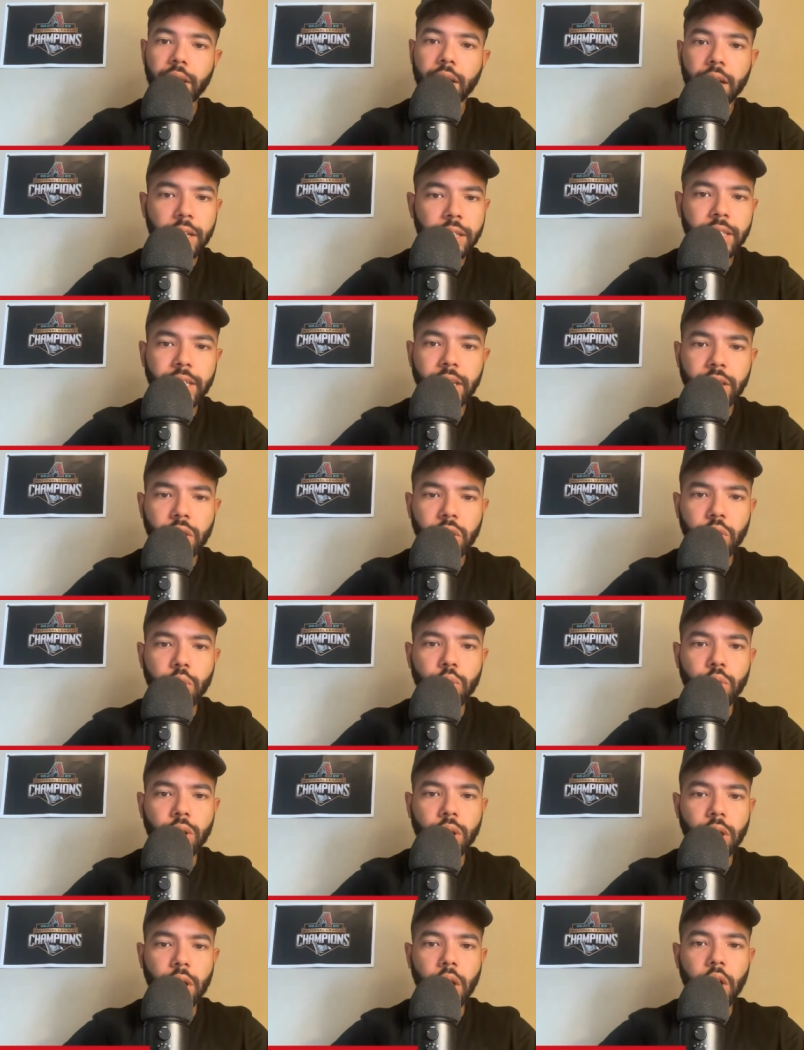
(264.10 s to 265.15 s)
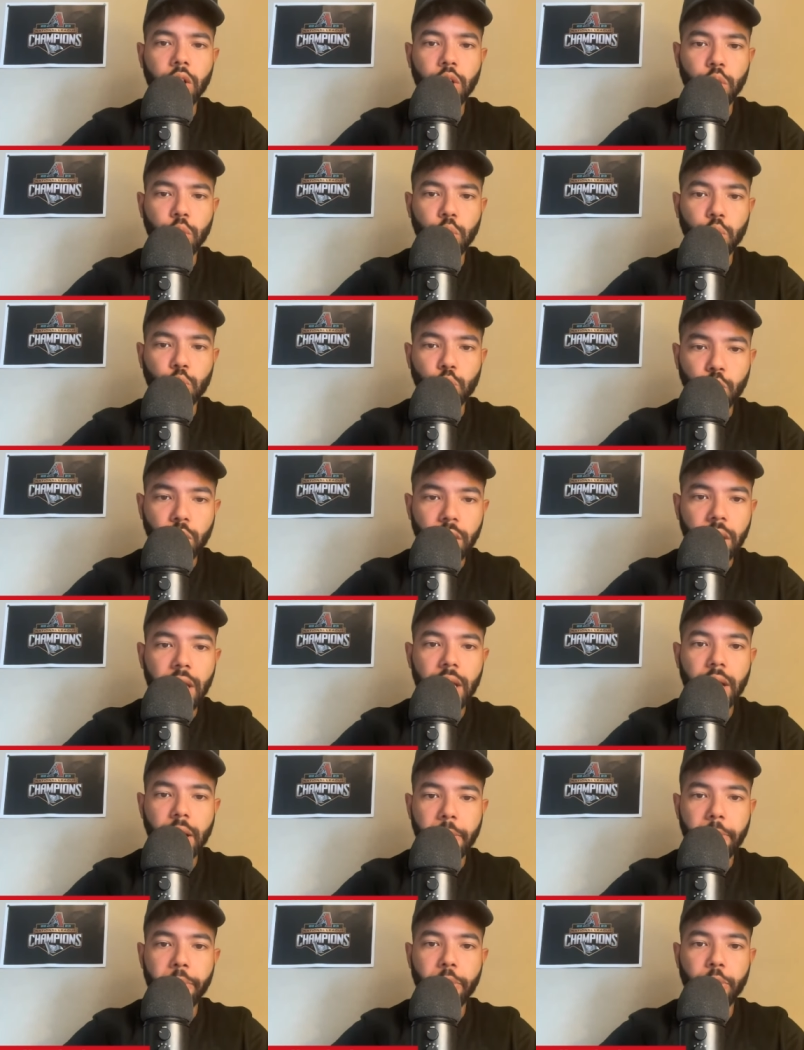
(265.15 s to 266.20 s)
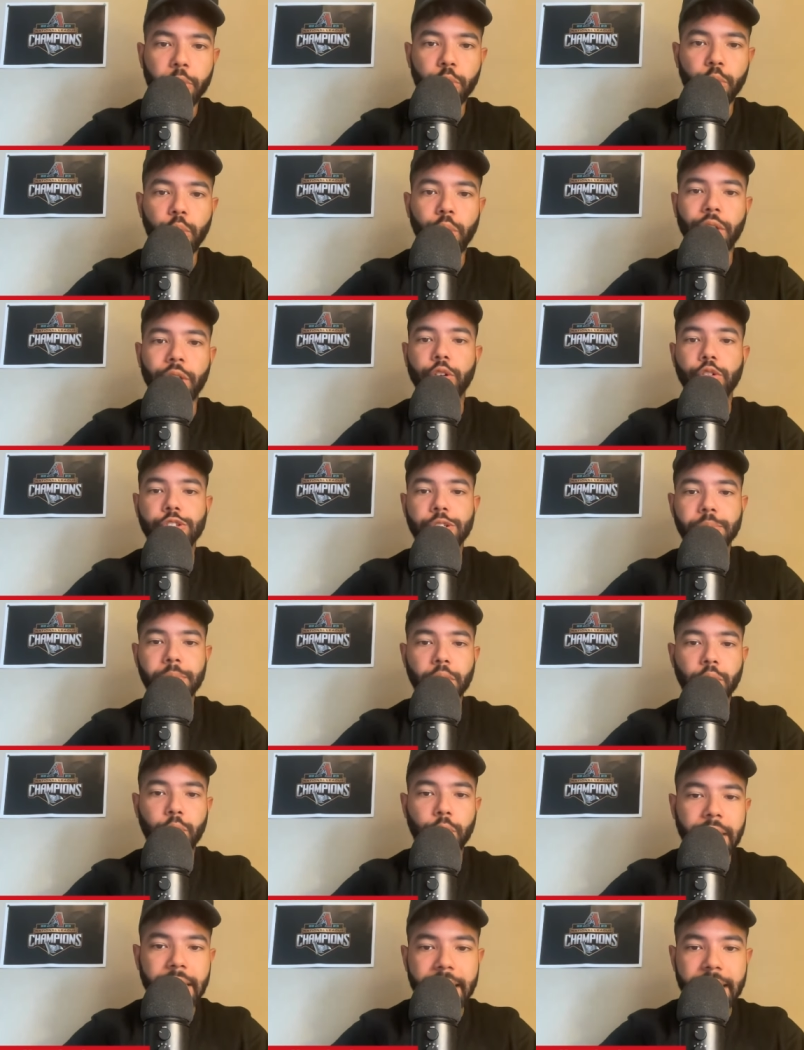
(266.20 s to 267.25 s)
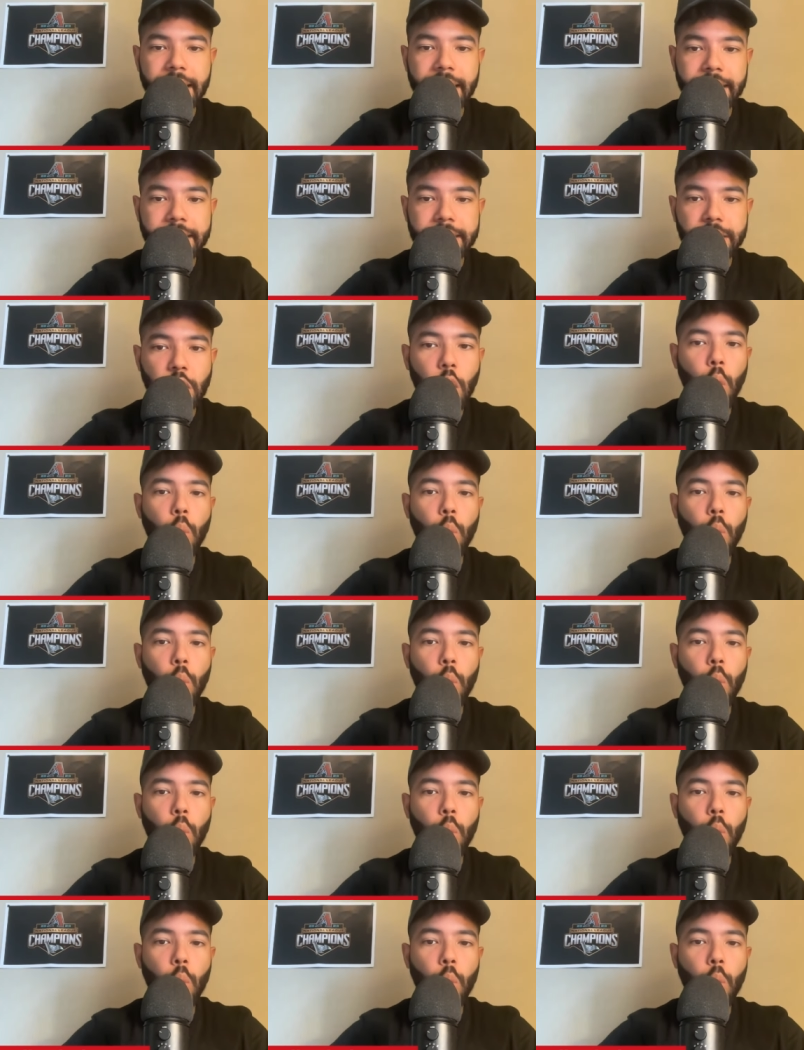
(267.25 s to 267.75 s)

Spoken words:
continued to really come through in those middle innings.